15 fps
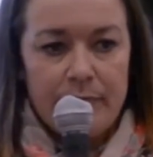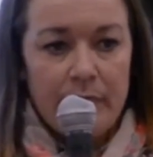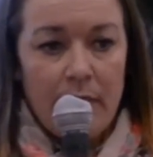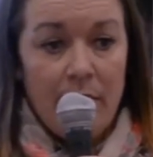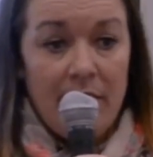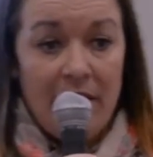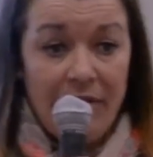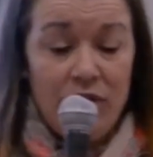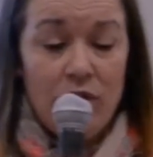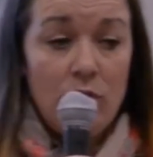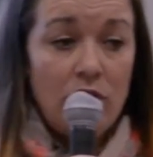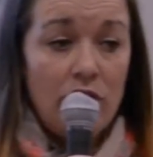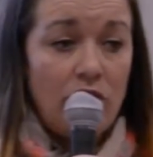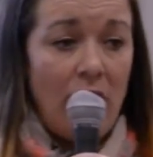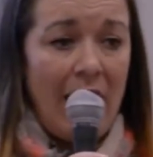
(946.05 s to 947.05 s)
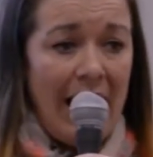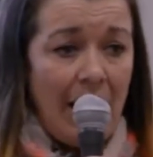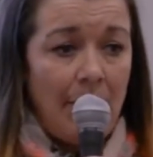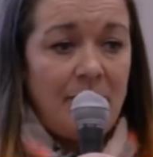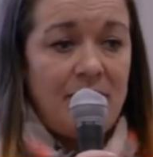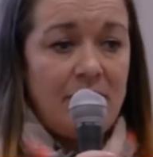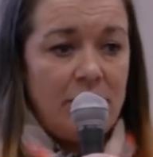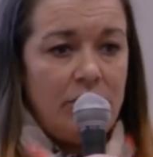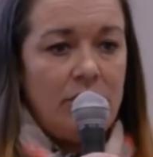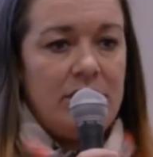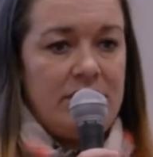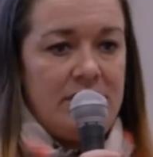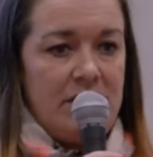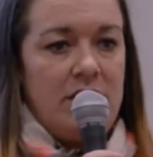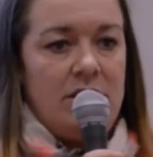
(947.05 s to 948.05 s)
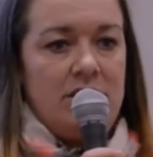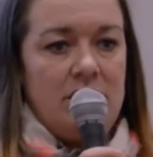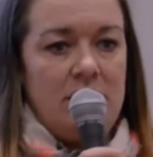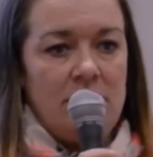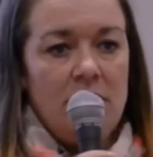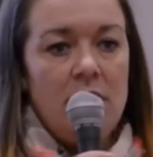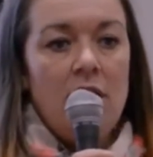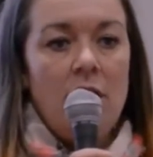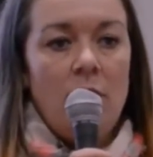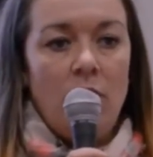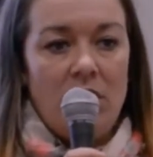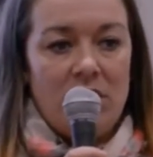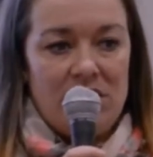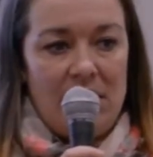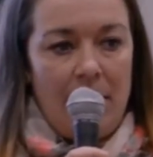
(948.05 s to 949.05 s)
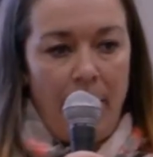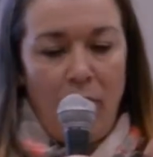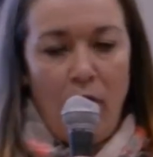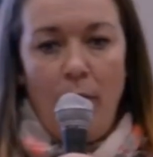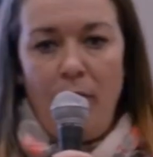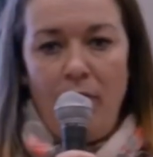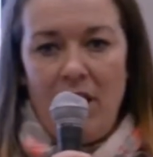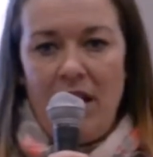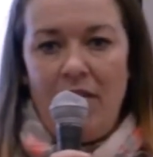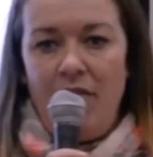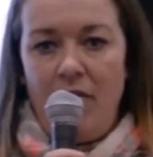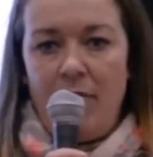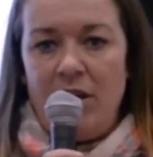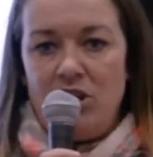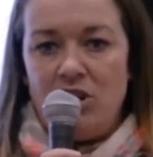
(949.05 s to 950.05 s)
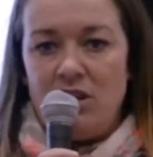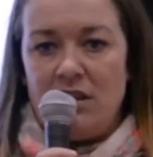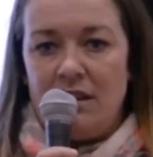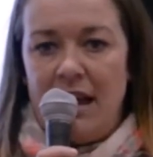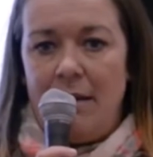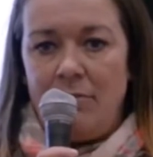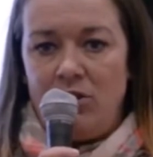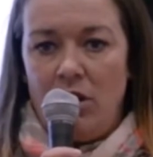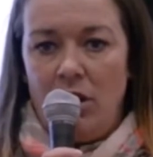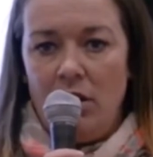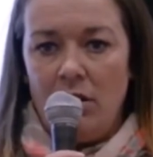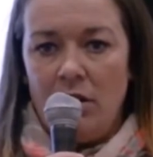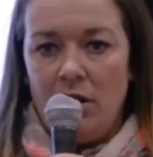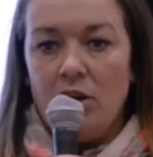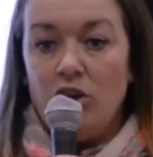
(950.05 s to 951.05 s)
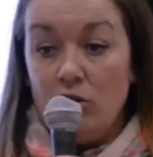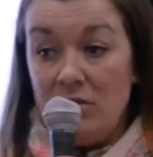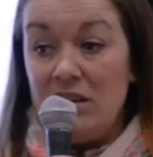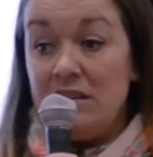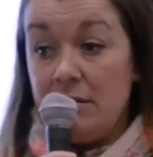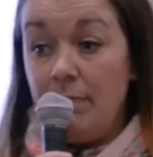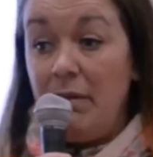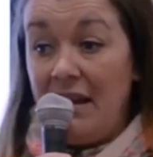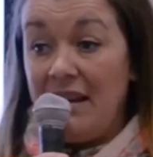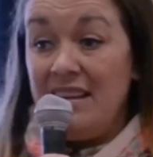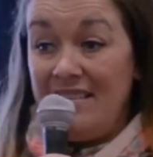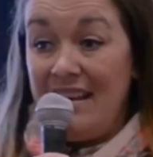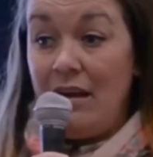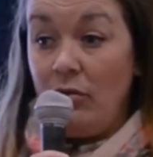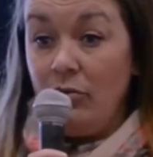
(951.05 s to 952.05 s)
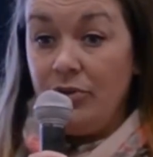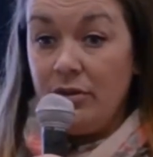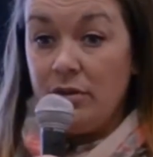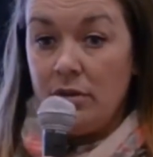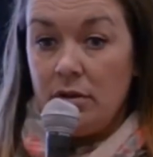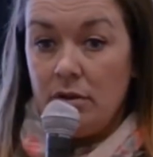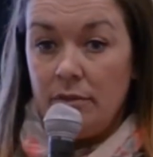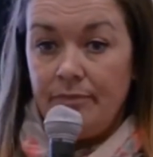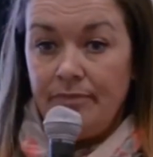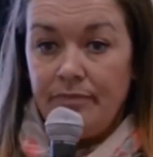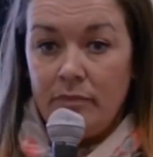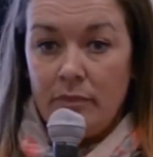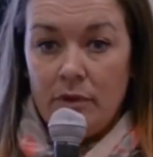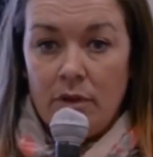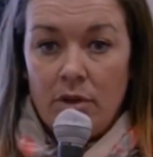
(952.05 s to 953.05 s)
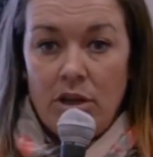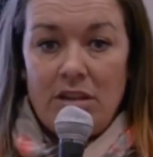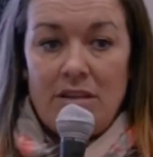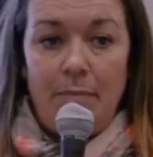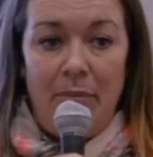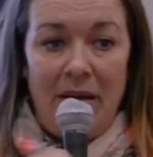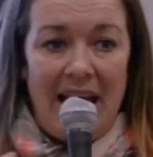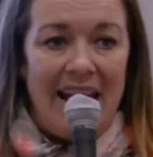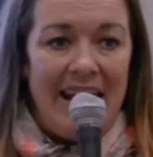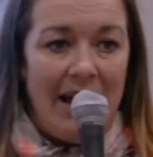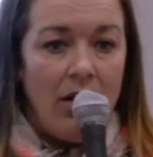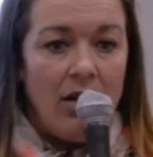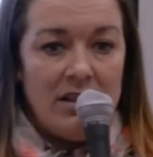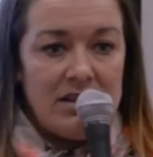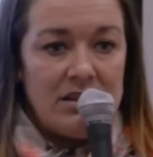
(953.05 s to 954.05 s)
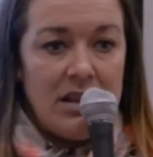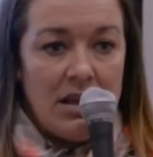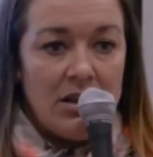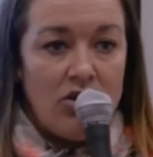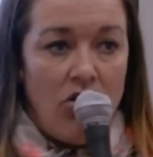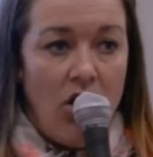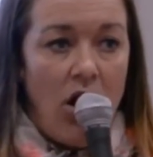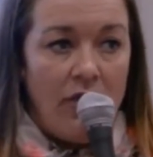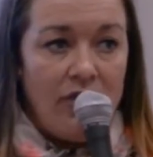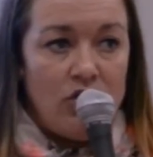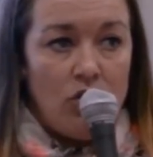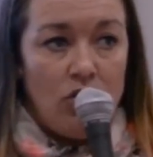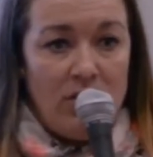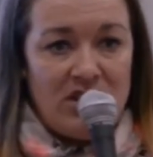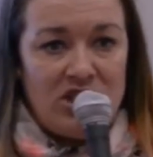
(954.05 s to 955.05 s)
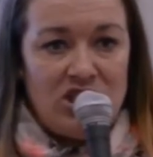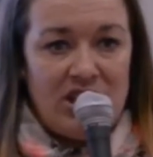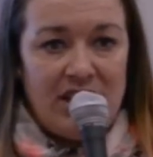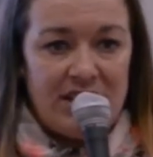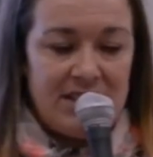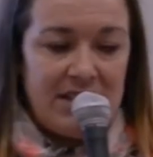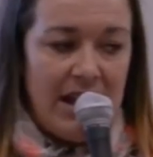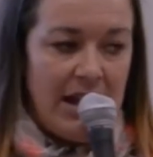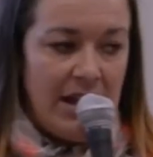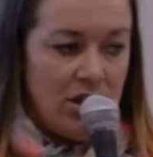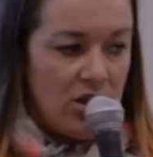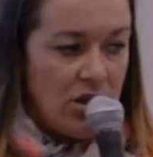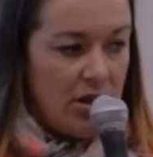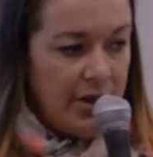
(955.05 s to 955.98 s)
But if you are not absolutely certain what is the appropriate information to capture, you need to plan it out. You need to plan out and craft your questioning stage.